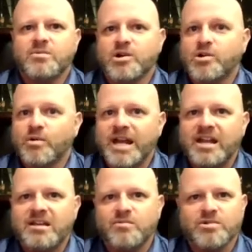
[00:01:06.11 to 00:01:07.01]
We're
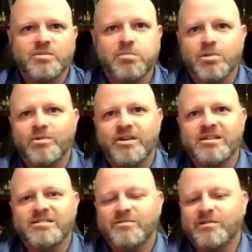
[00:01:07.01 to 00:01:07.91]
creating, we're
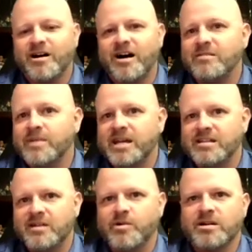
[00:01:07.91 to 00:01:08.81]
deploying, we're
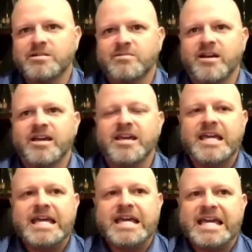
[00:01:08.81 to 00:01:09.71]
automating networks, right?
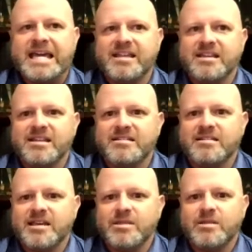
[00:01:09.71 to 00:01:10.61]

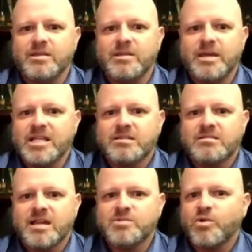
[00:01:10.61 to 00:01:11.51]
And
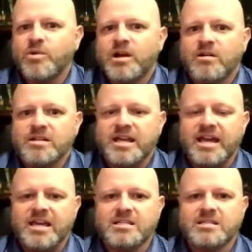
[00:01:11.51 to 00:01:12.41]
that's where we are
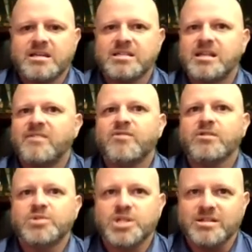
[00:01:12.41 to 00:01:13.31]
today. It's an
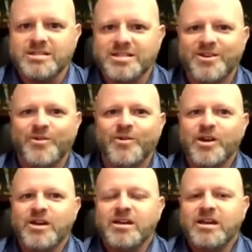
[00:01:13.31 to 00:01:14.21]
evolution.
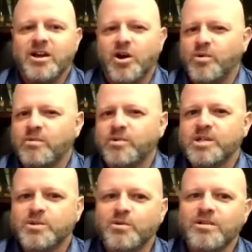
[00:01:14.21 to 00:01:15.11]
So, are we
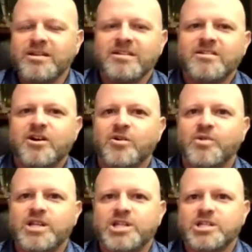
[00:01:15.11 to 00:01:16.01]
retooling, or
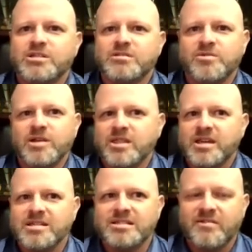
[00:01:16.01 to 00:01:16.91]
are we just doing
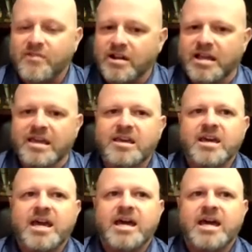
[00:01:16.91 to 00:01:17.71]
things differently?